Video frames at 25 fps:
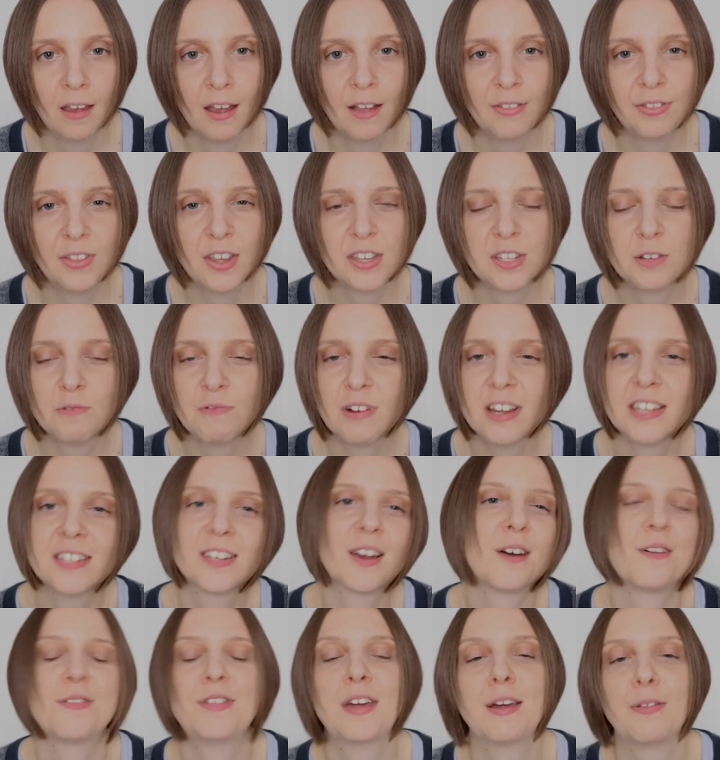There's a risk,
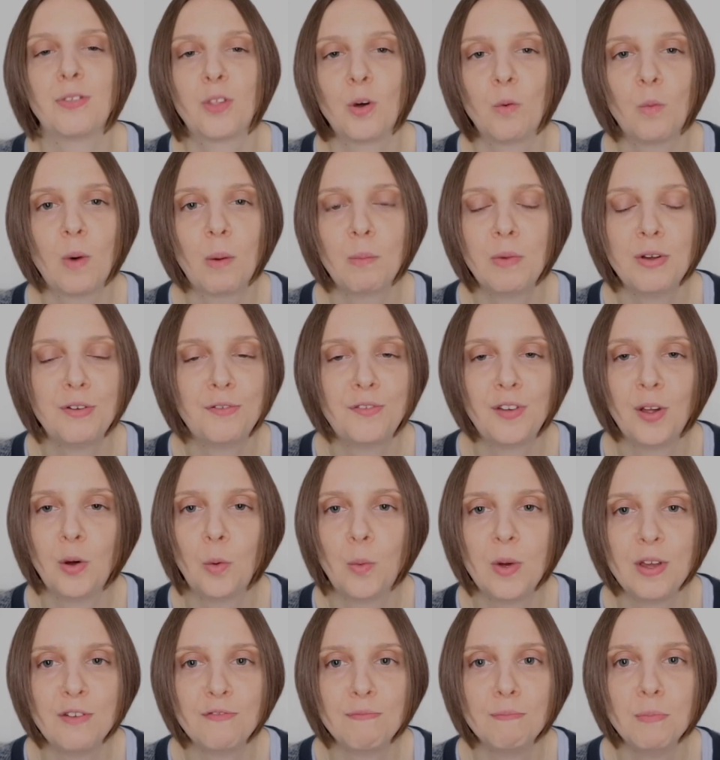I think, that when we feel
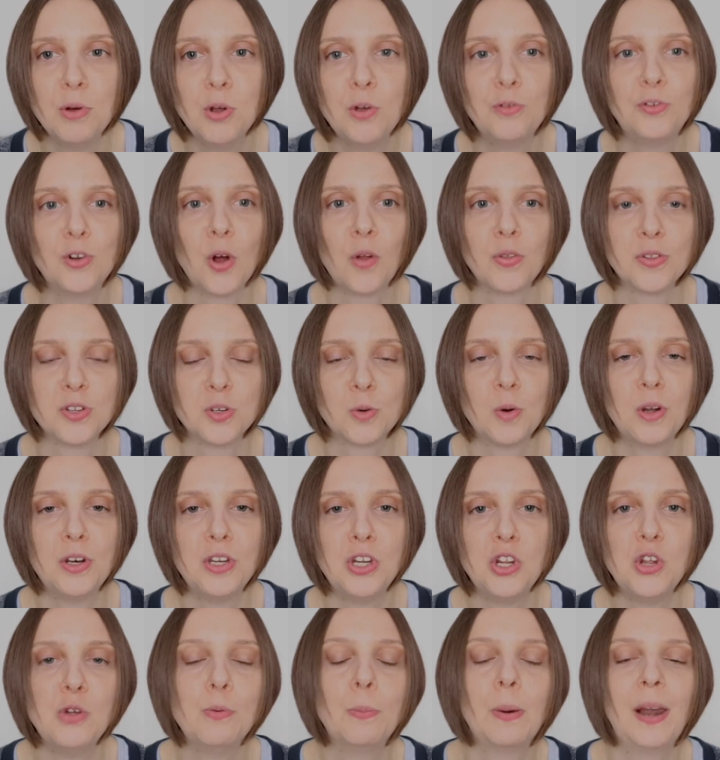we've moved on to a
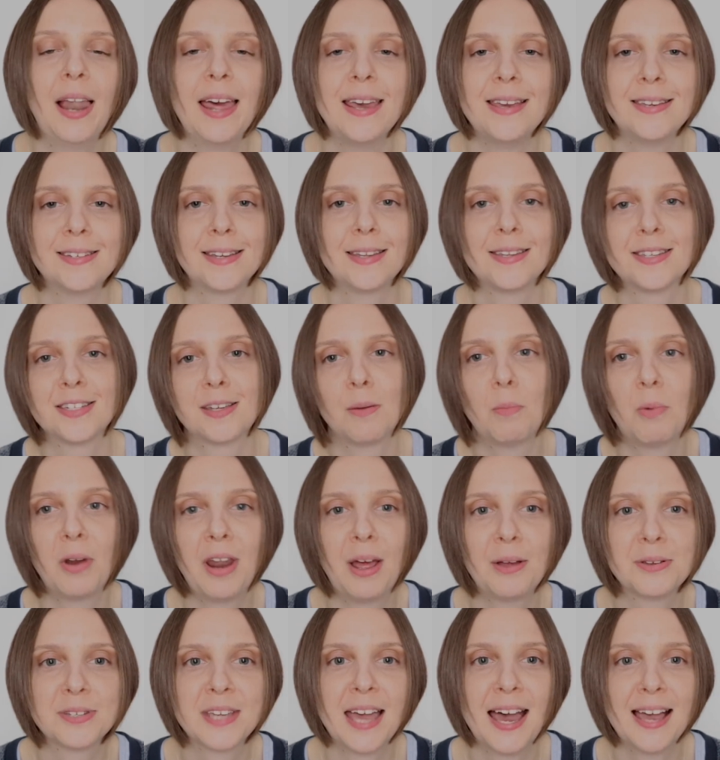new place and someone
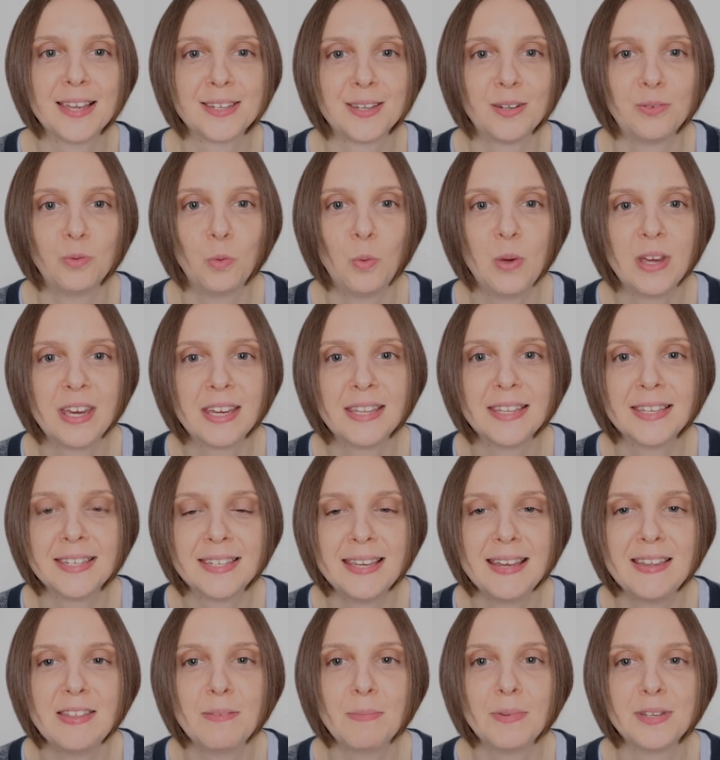else hasn't, we can
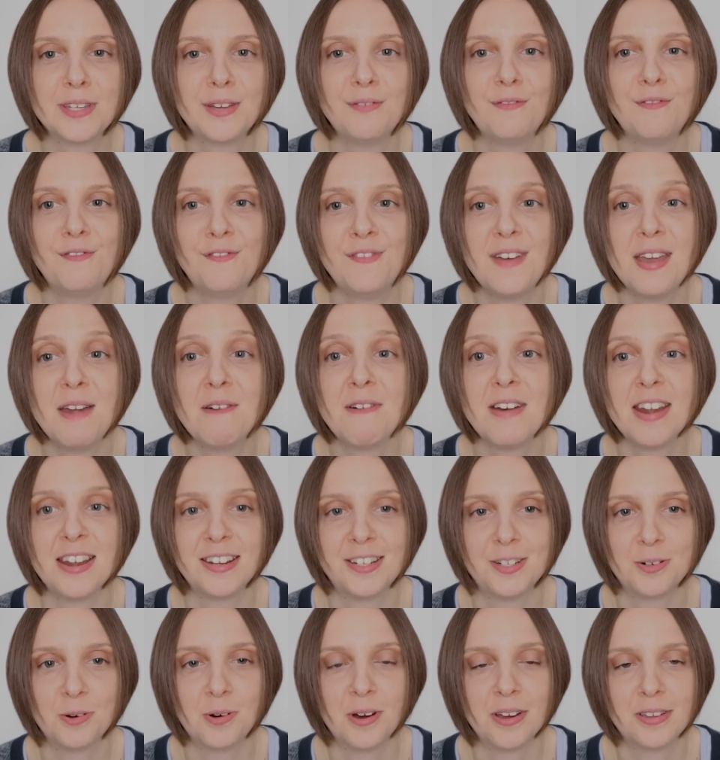see them as inferior
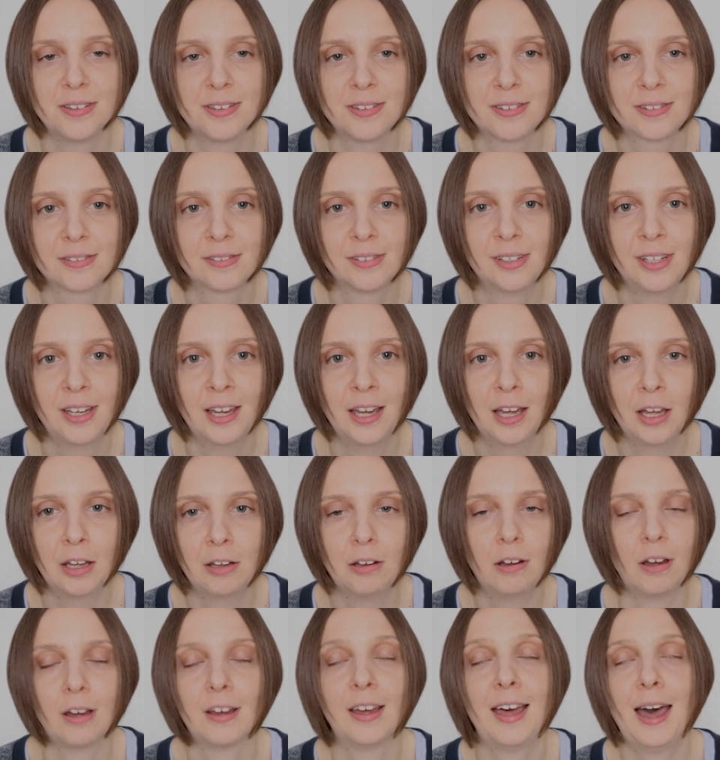to us.
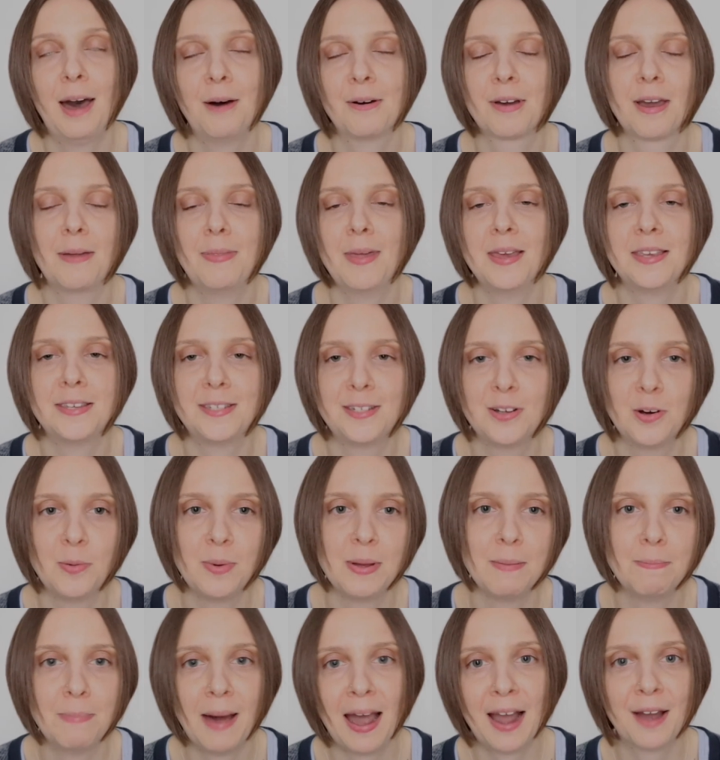Ugh, how can they still
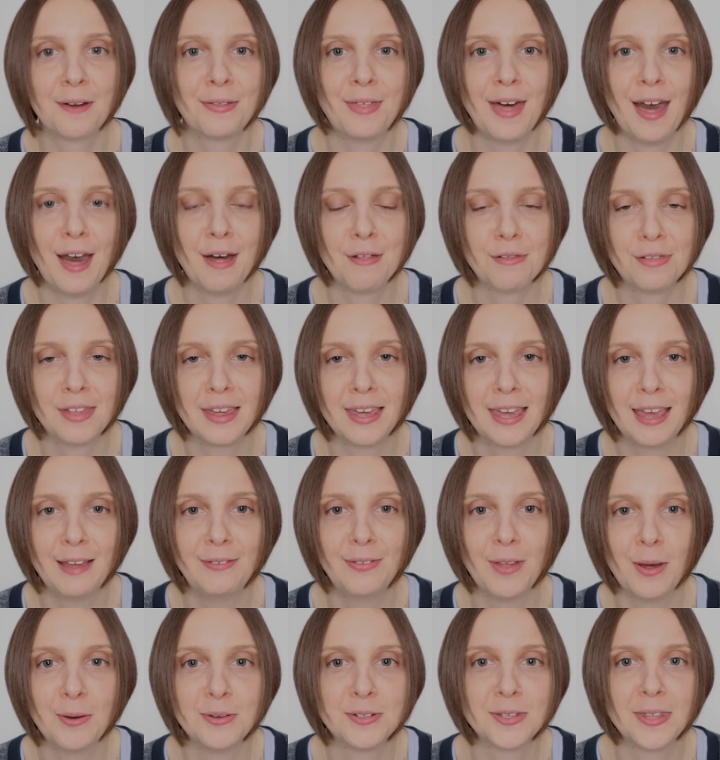be back there thinking
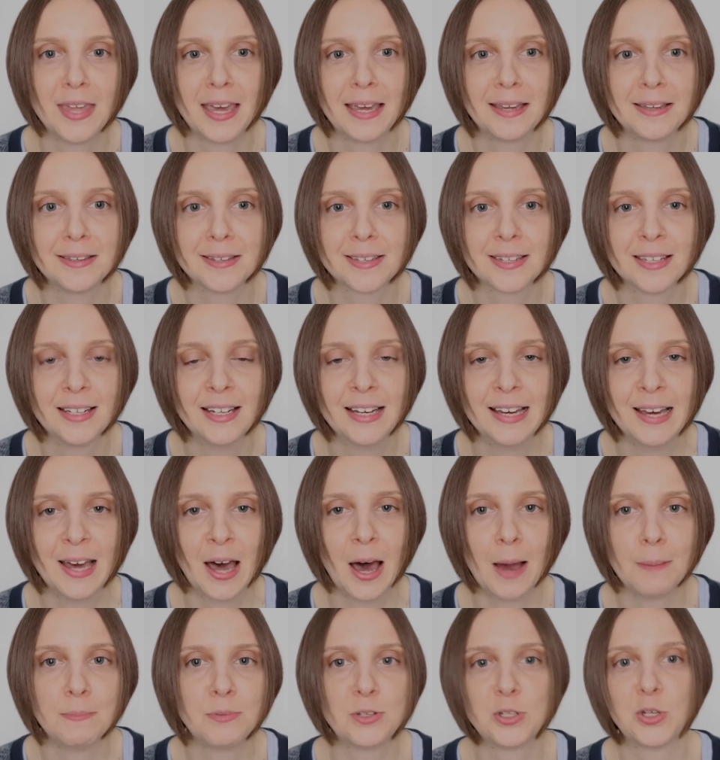those things?
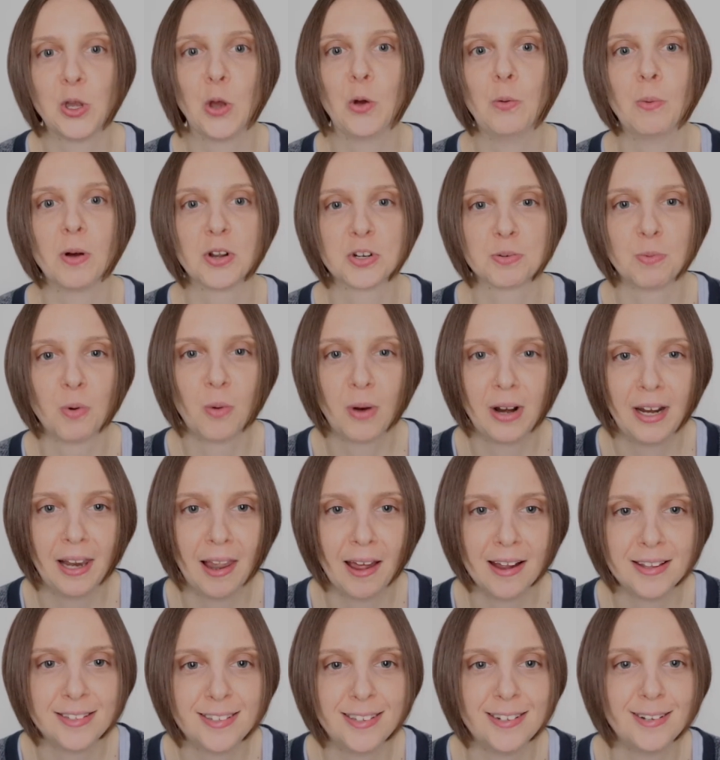I'm so much more
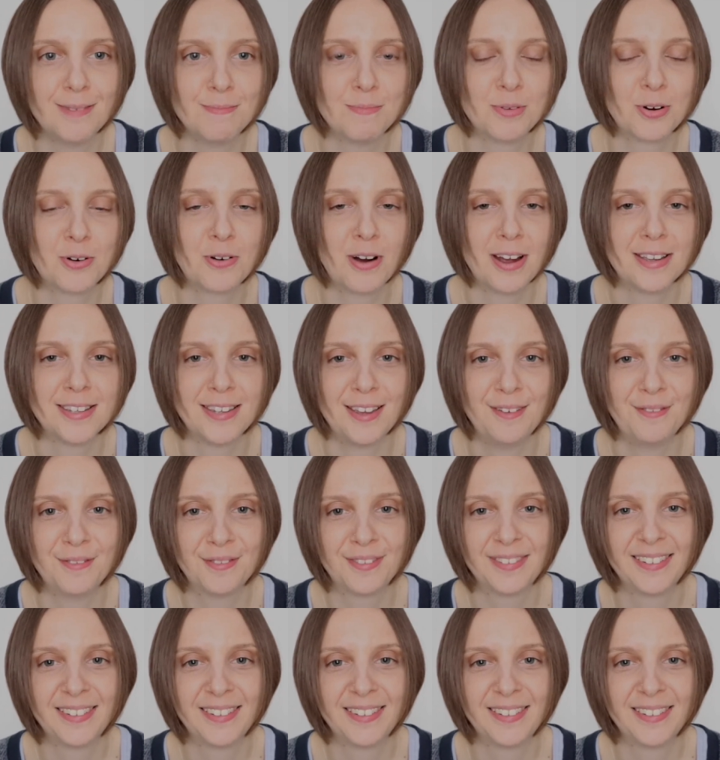enlightened and progressive.